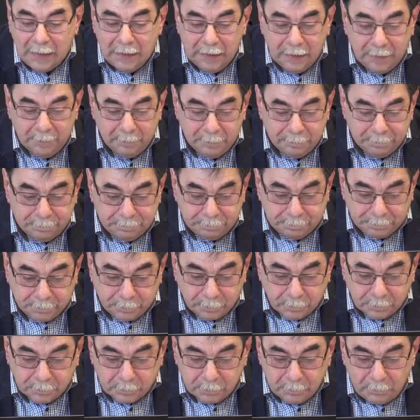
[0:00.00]
It
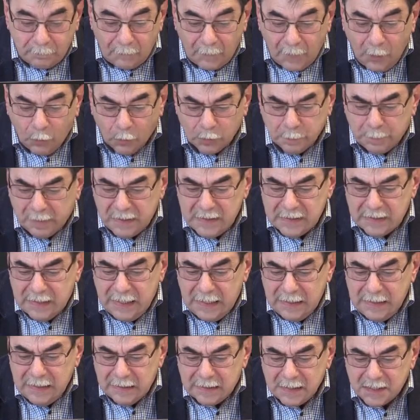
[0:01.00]
may be very
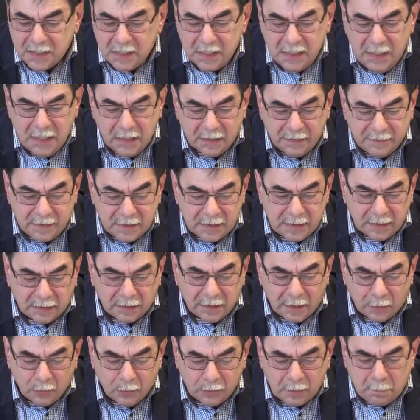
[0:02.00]
radical,
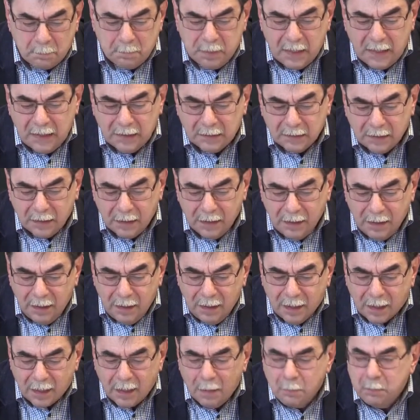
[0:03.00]
anything from hatred
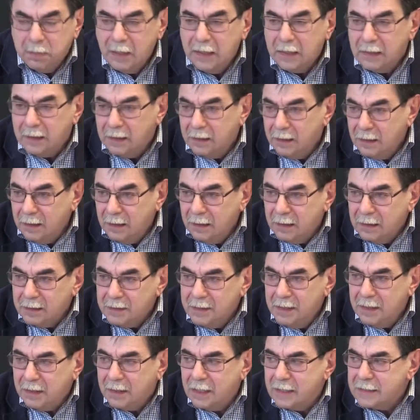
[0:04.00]
towards people,
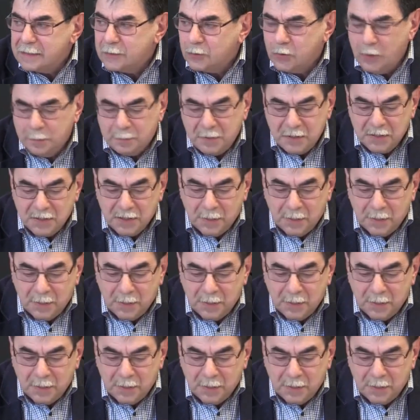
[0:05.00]
saying